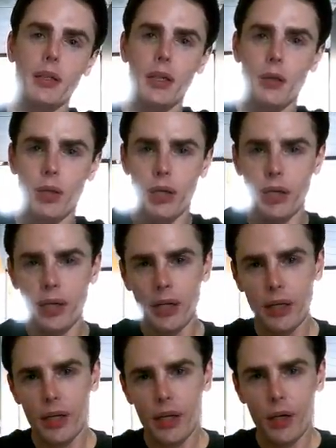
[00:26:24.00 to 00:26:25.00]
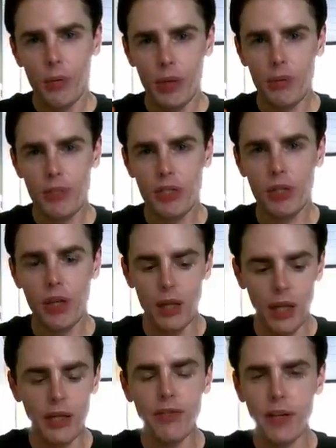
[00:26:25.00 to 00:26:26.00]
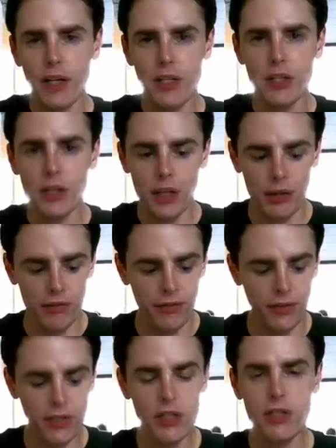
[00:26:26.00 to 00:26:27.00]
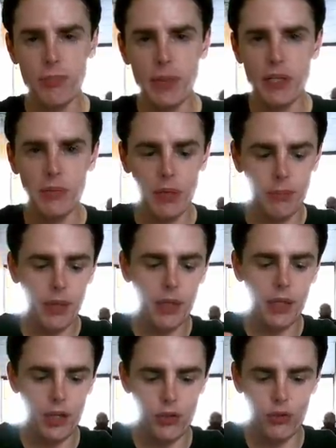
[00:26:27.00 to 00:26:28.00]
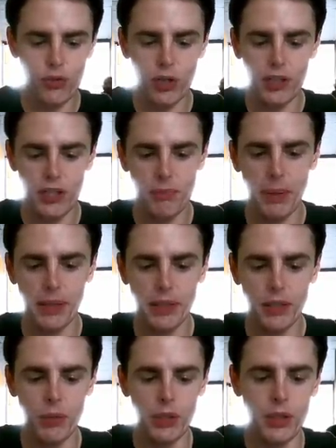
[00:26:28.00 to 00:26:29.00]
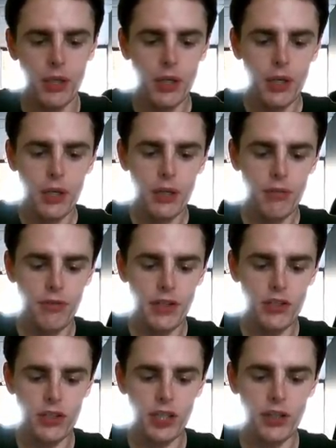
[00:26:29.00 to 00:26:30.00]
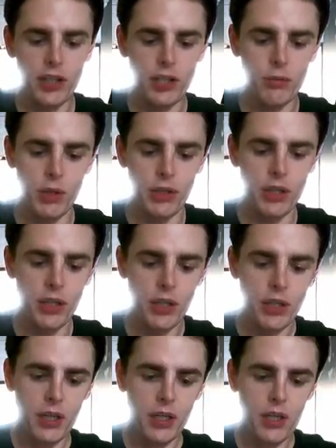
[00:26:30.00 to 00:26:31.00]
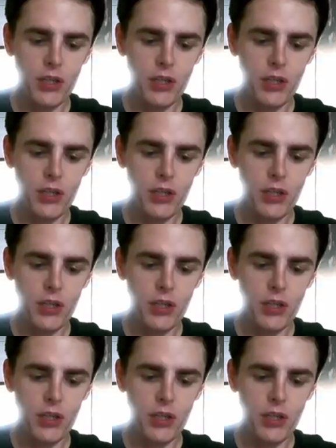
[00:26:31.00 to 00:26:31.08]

Though, while I'm still alive and I still have space in my belly, I should try this paneer one, the vegetarian one.